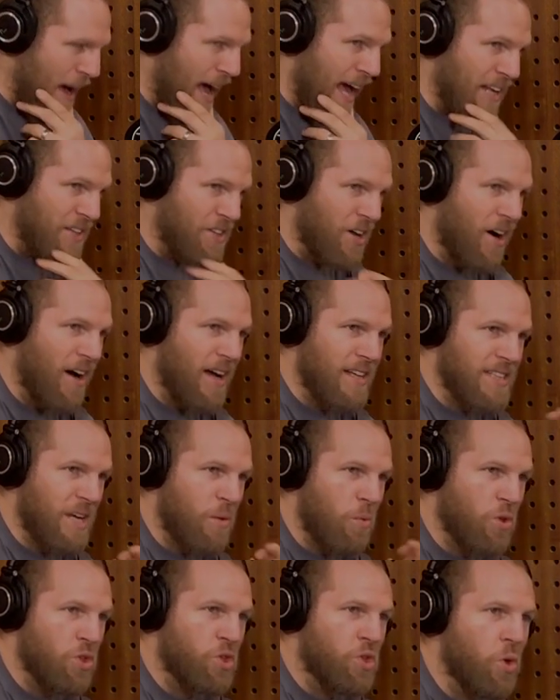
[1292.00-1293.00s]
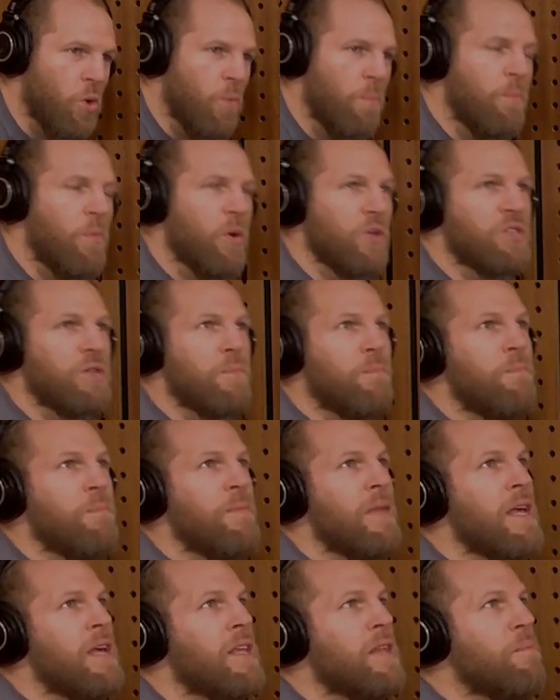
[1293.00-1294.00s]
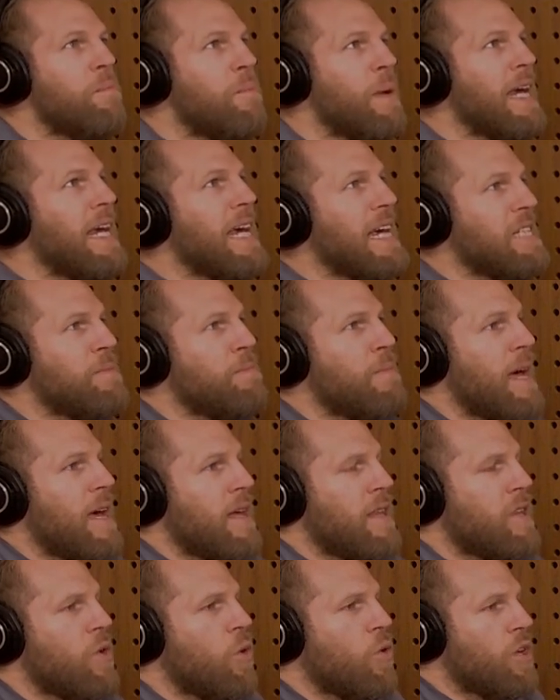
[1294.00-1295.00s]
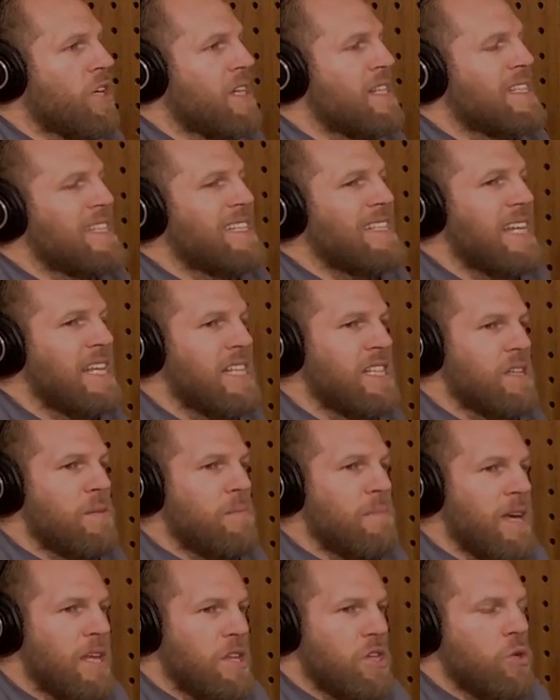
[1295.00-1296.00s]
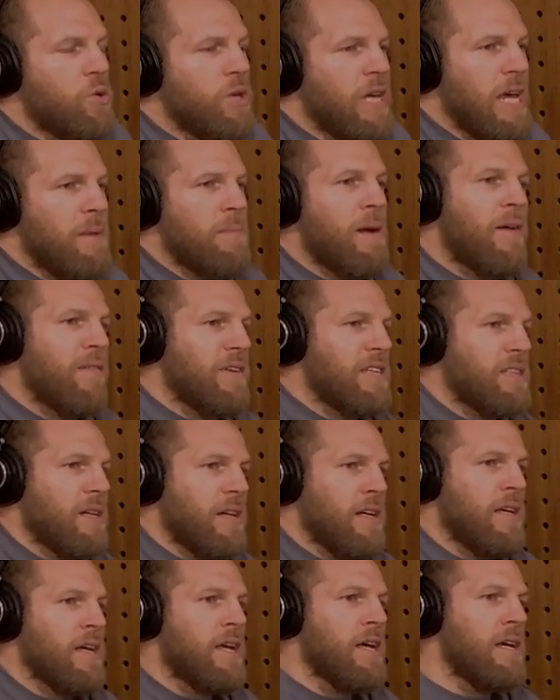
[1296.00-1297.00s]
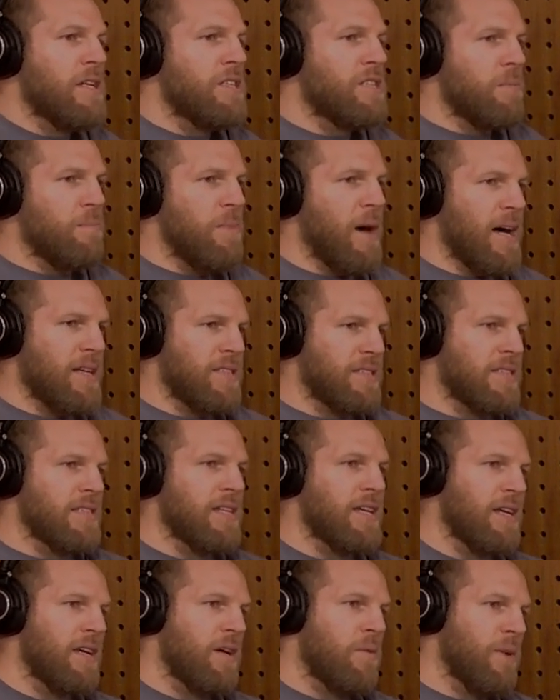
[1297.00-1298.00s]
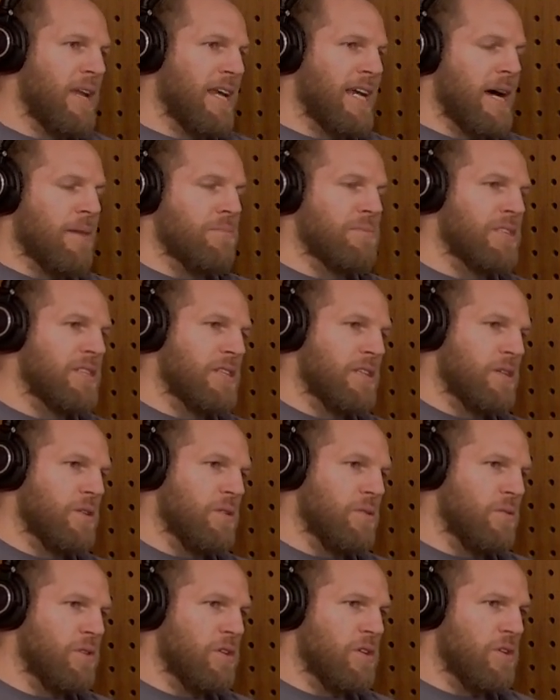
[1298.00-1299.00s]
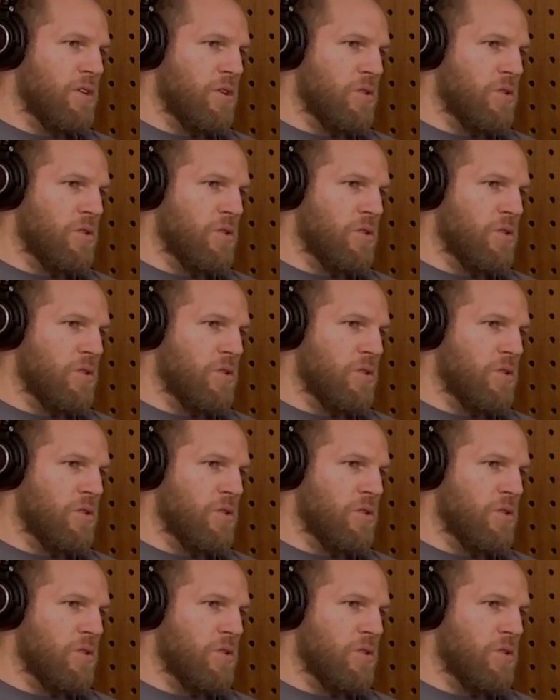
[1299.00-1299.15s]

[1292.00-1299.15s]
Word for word: mad diets. Like, what's the biggest myth or the consistent myth you keep having to bust when it comes to